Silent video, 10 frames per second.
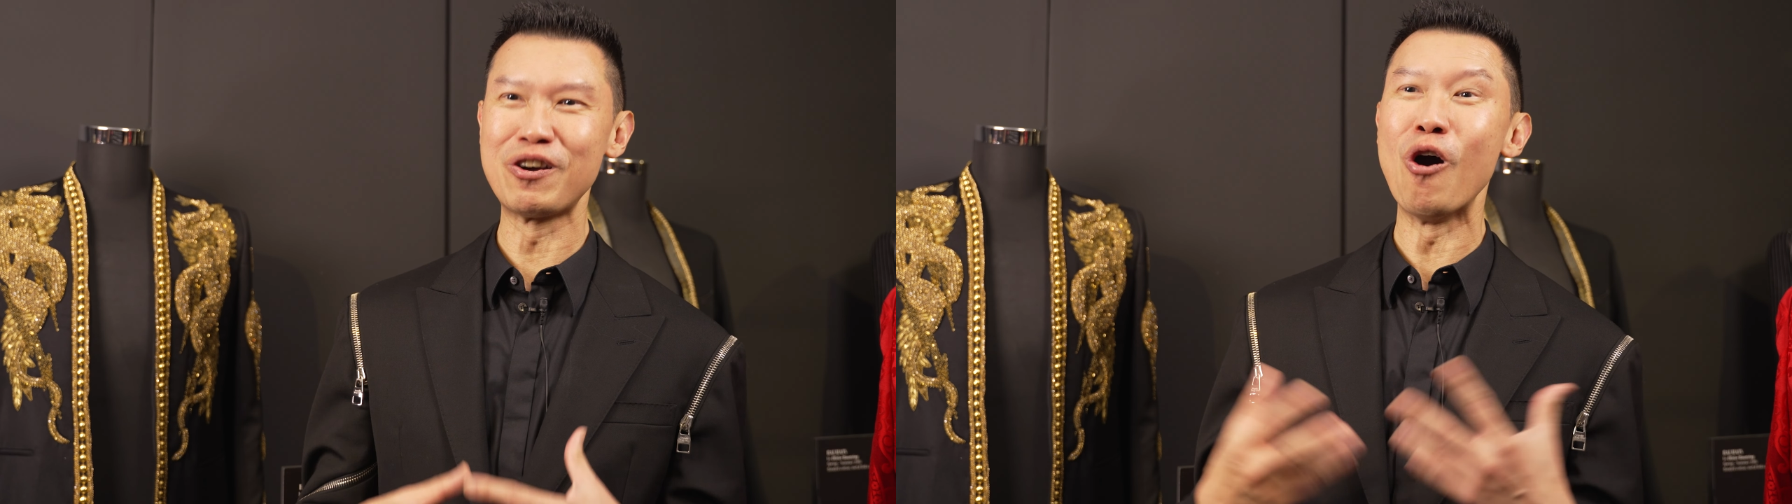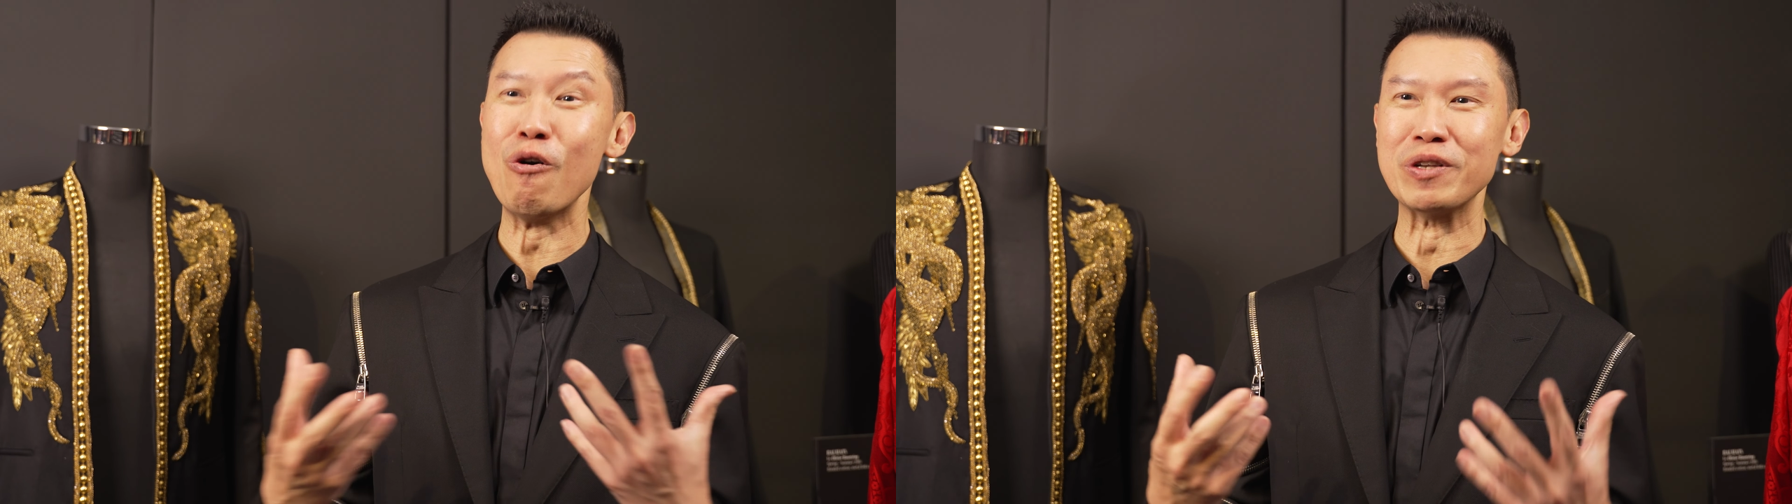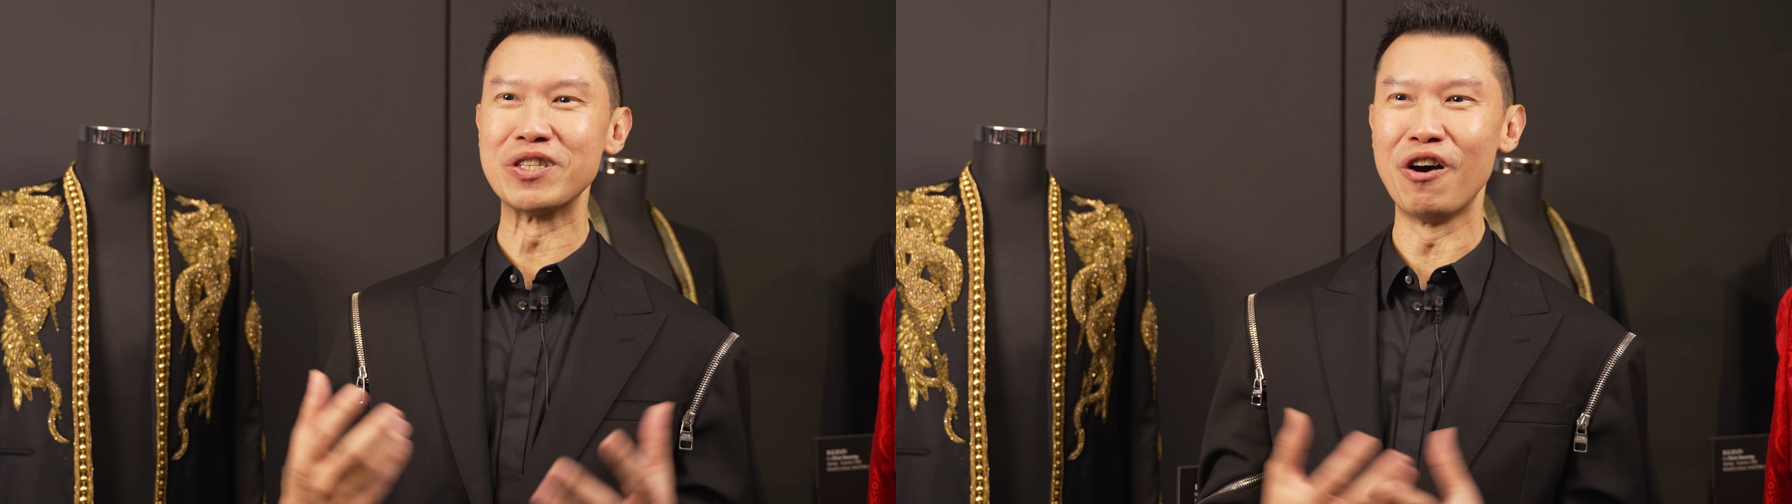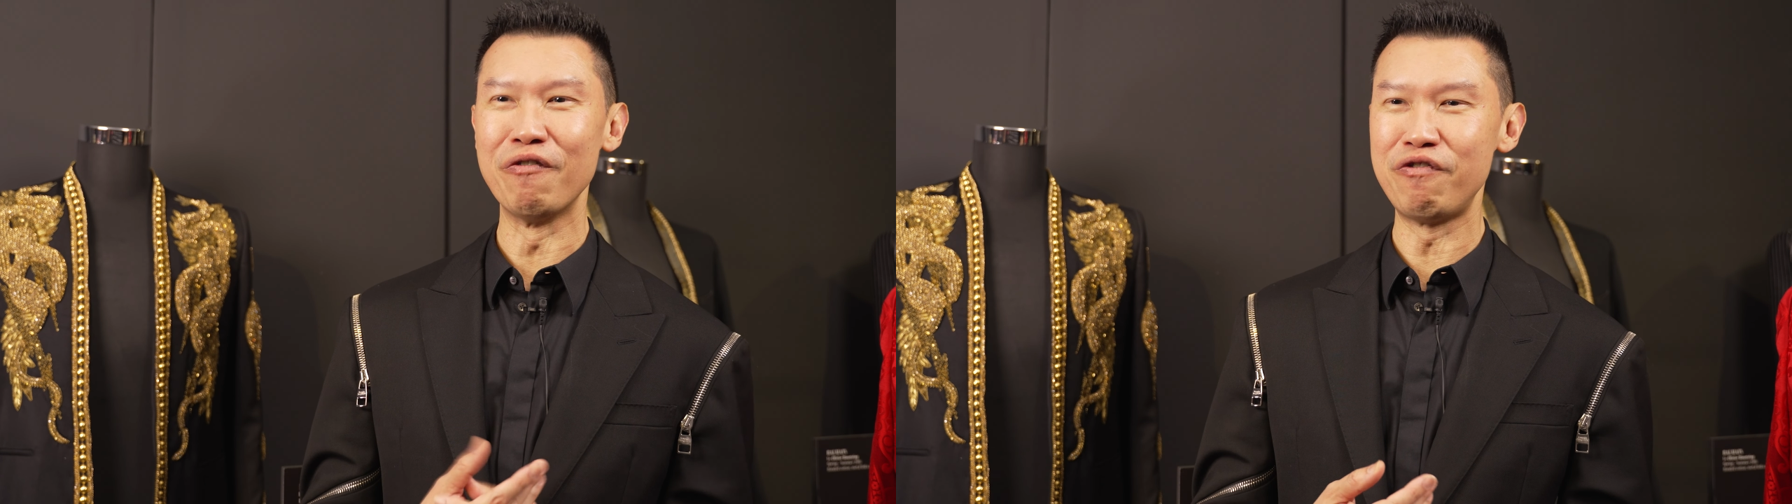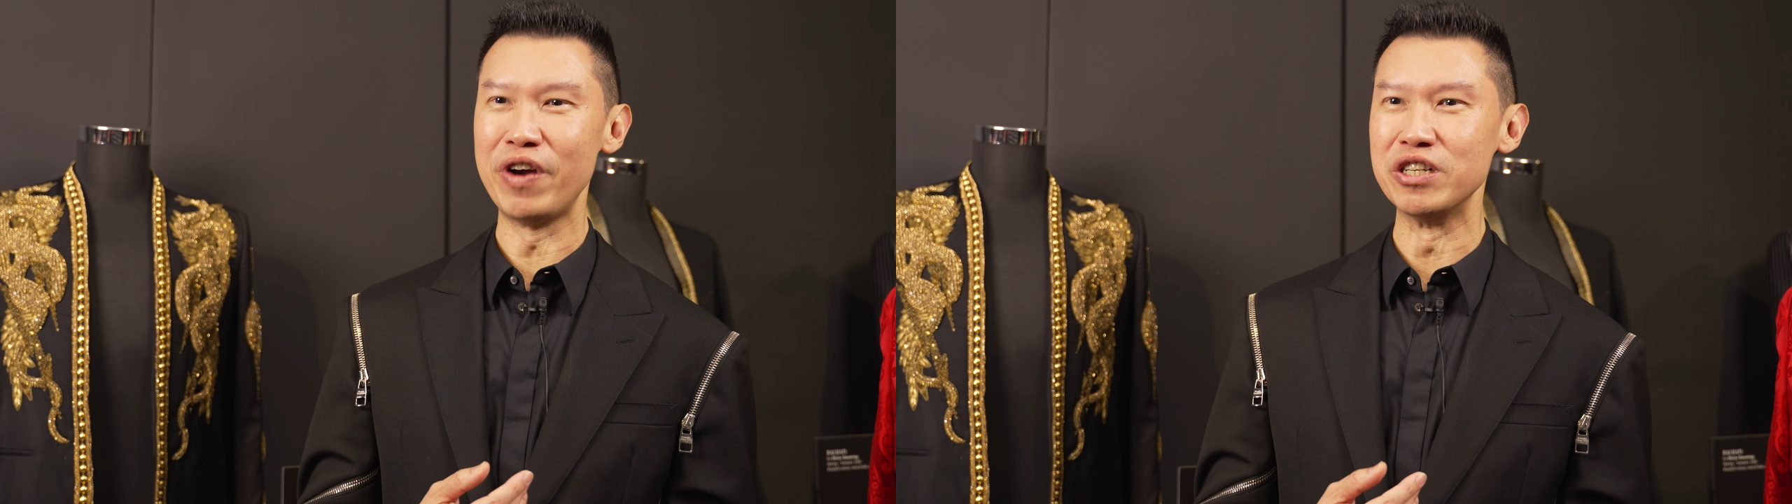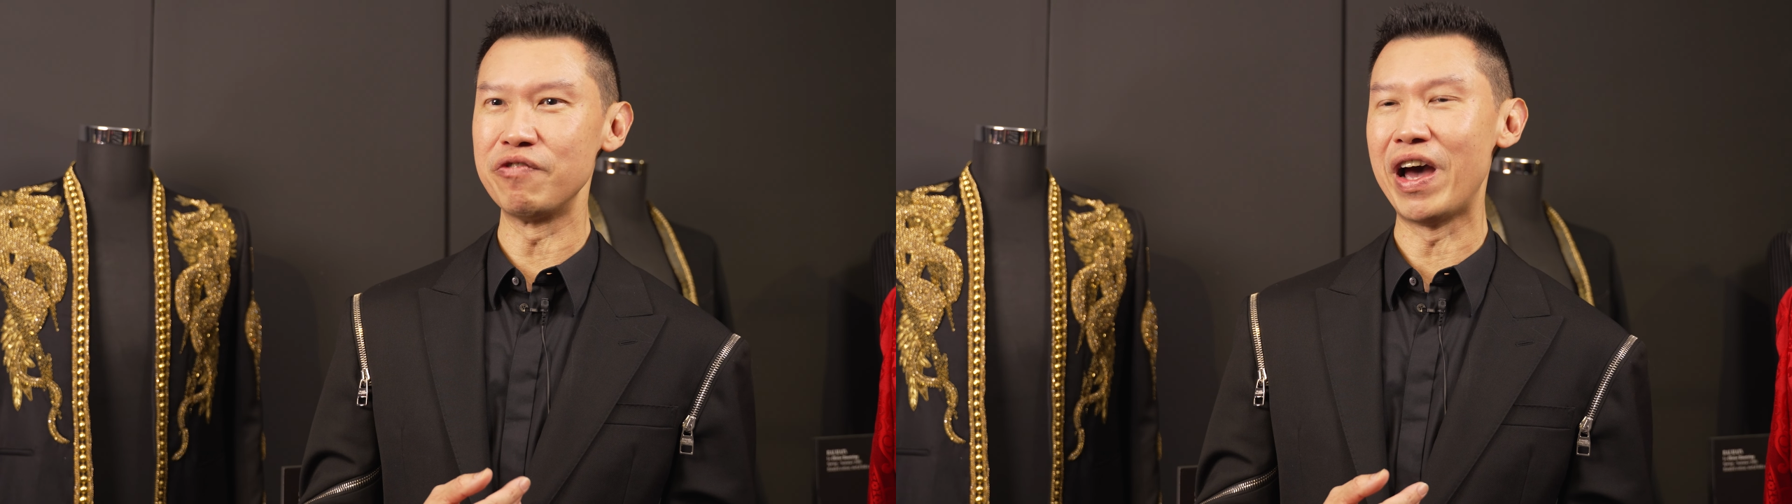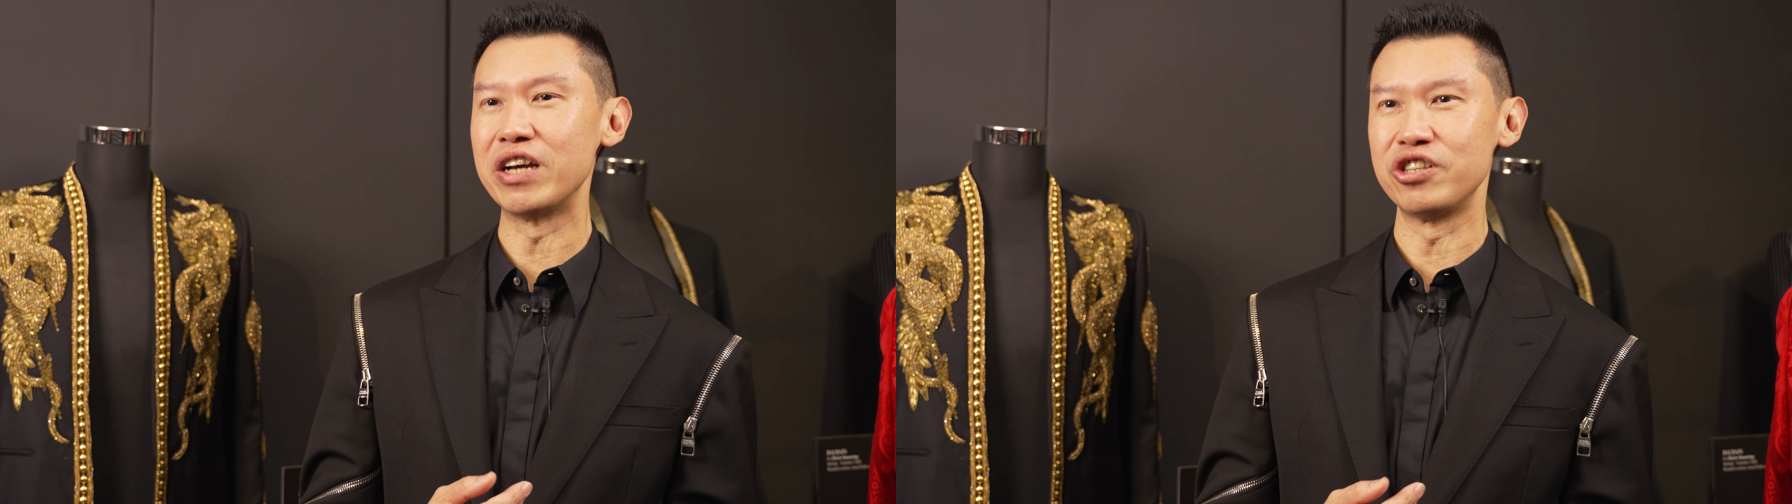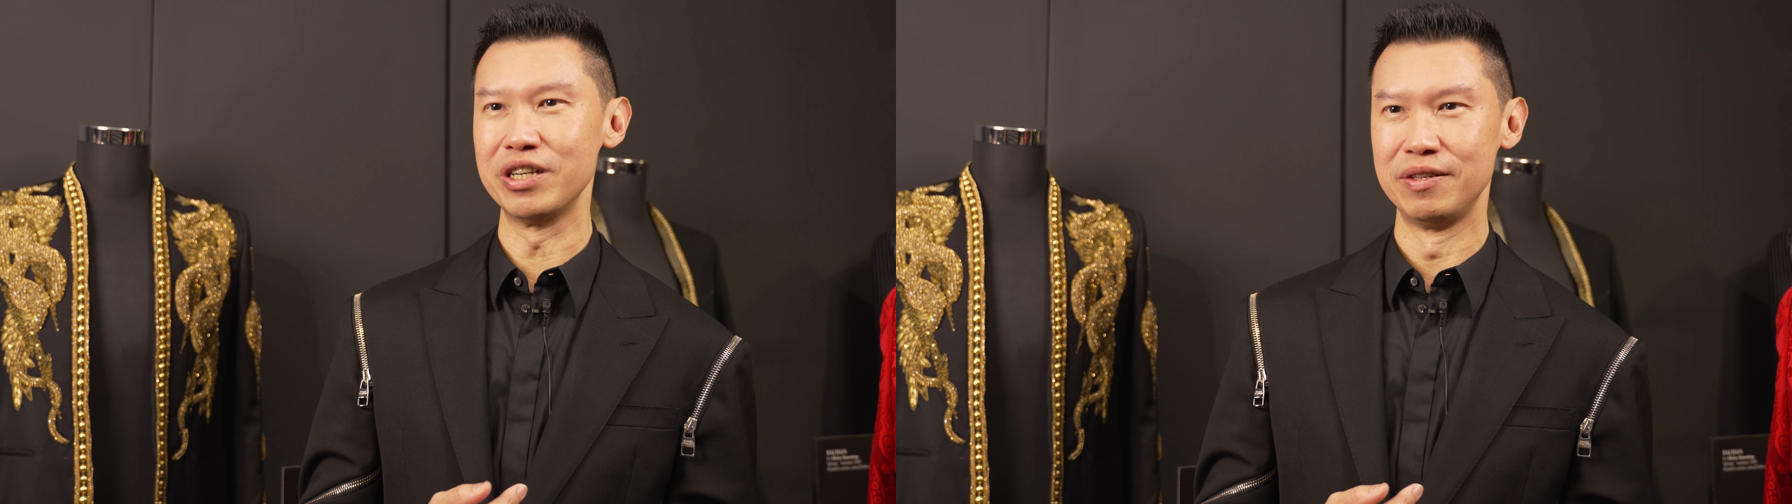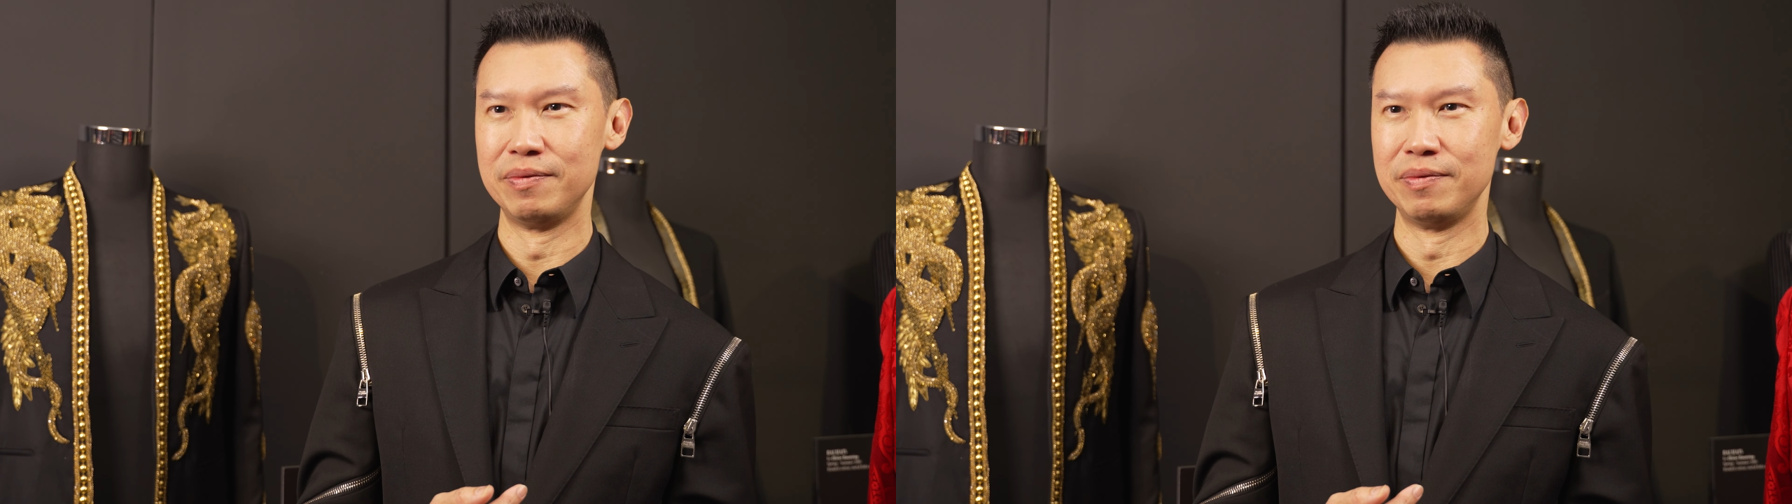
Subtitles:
codes of French fashion.